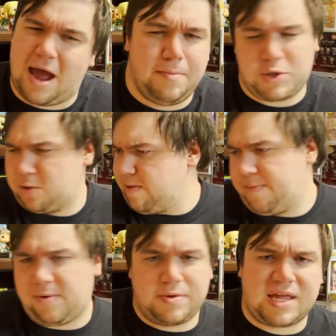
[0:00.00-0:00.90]
I'm sure
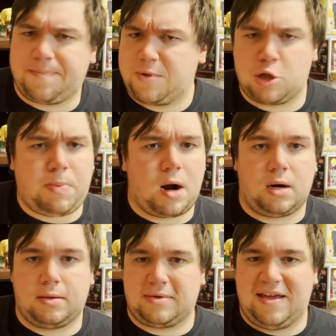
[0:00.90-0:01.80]
people have skipped this
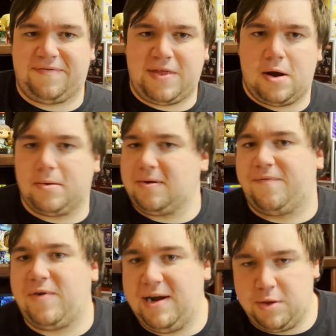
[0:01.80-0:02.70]
part if they're
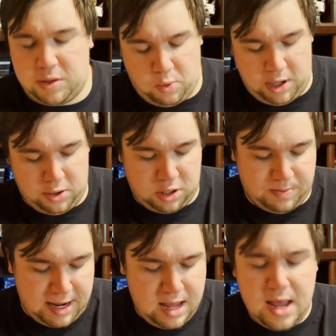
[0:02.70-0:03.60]
afraid of the spoilers, but